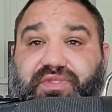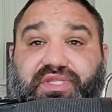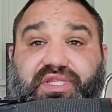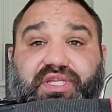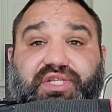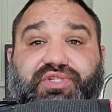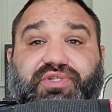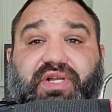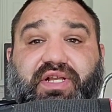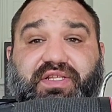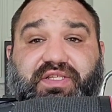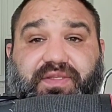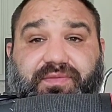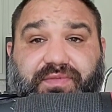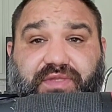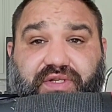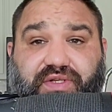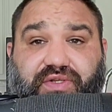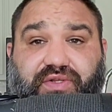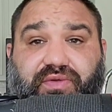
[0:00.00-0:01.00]
Did try
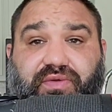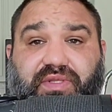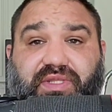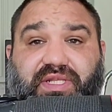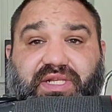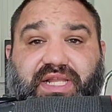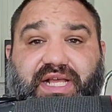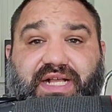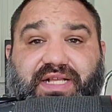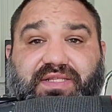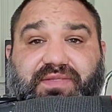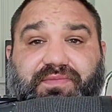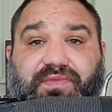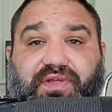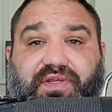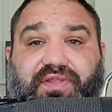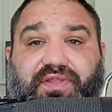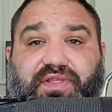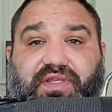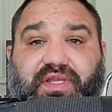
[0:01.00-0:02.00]
something new in the last
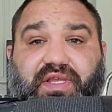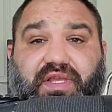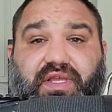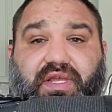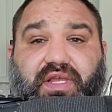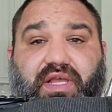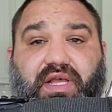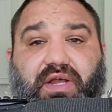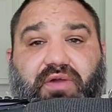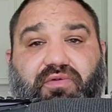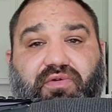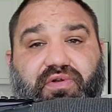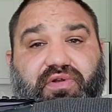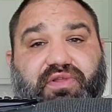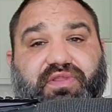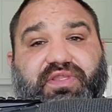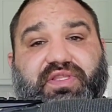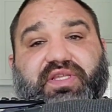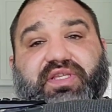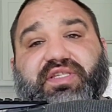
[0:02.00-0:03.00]
month. I
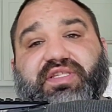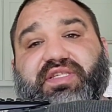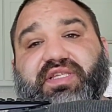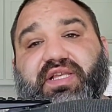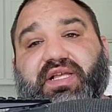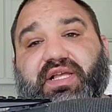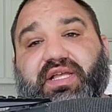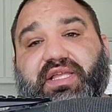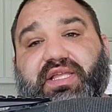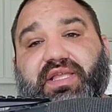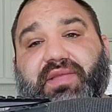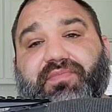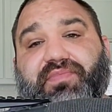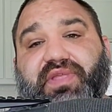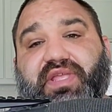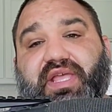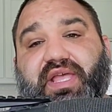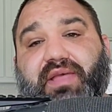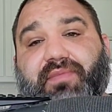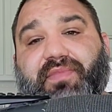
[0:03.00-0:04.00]
ordered this
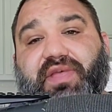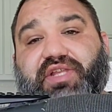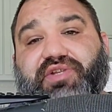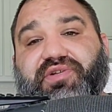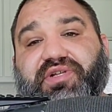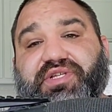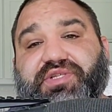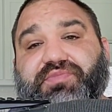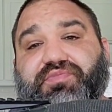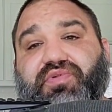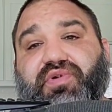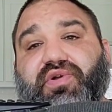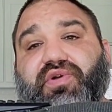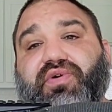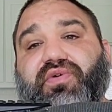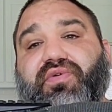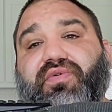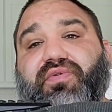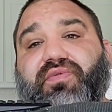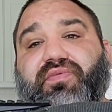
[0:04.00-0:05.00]
Mpa Matrix
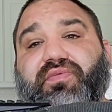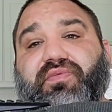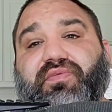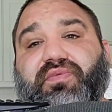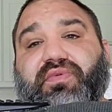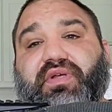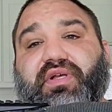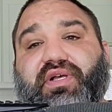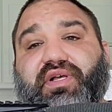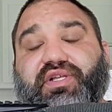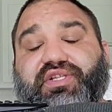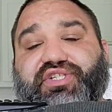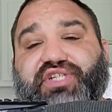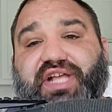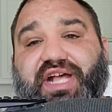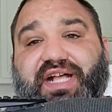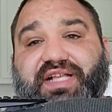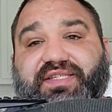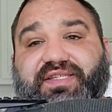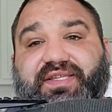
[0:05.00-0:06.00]
Pro
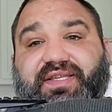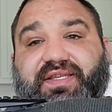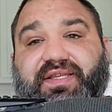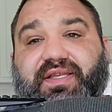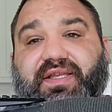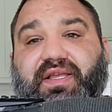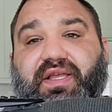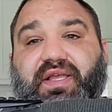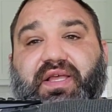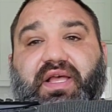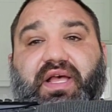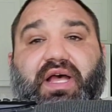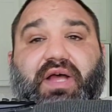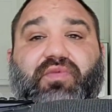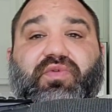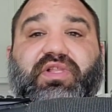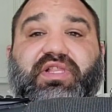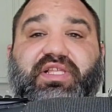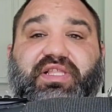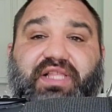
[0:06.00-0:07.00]
Chassis. I
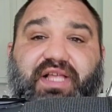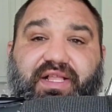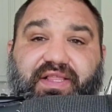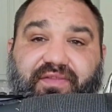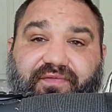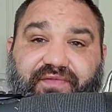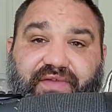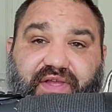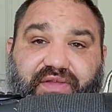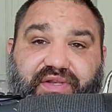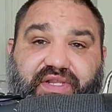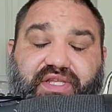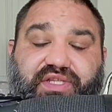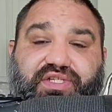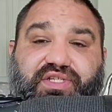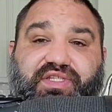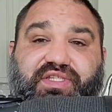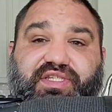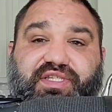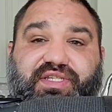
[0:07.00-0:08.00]
really like the
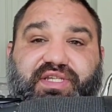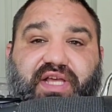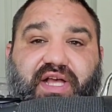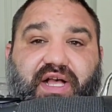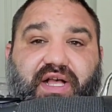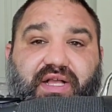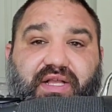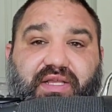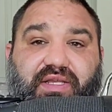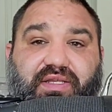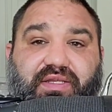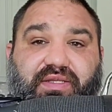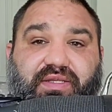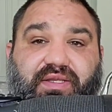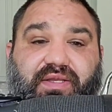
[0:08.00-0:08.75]
foundation stock.